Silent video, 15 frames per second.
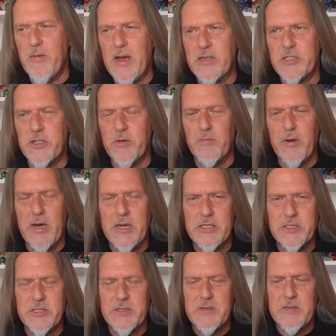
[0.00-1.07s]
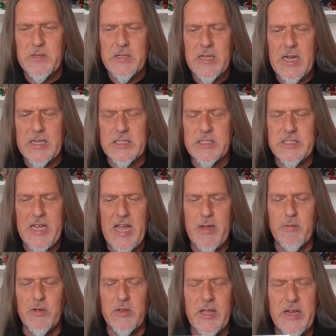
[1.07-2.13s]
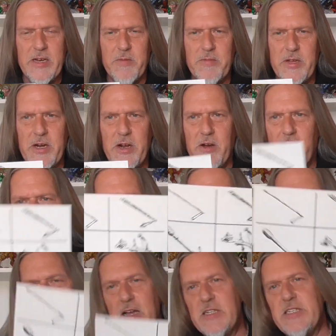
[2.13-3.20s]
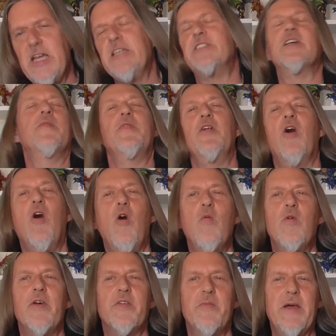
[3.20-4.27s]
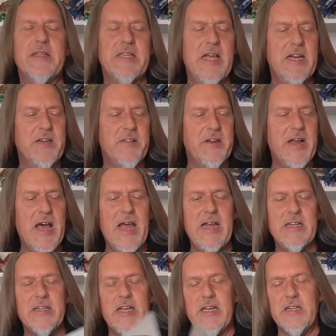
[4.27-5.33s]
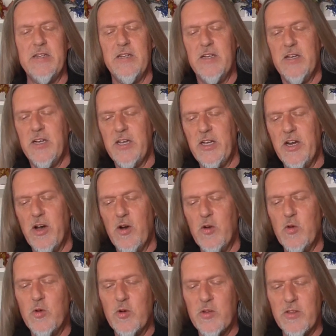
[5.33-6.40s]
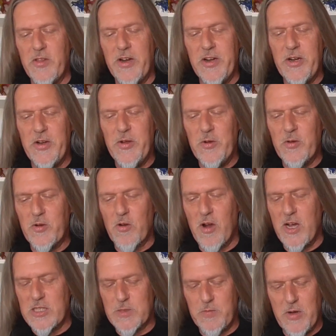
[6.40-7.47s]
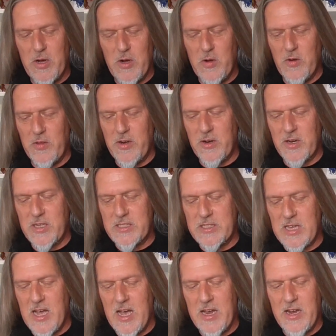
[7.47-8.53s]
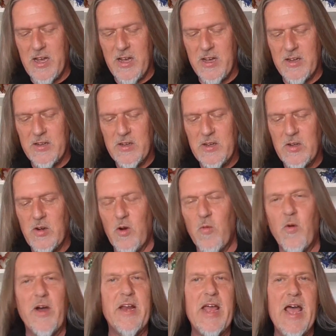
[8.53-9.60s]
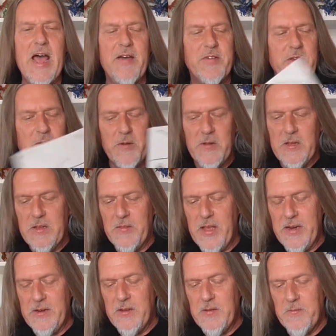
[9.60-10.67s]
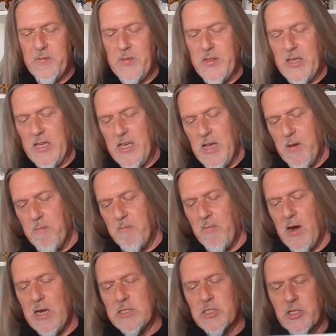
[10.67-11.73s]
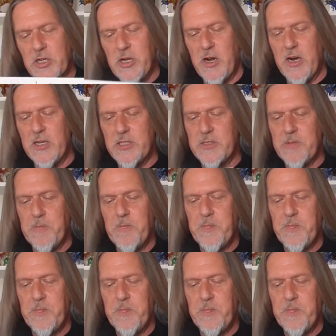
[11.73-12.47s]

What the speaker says: them out to your buds at the table, letting them, take something home with them at the end of the night, and they can, oogle their new crossbow or their katana or what have you. Then the monster cards,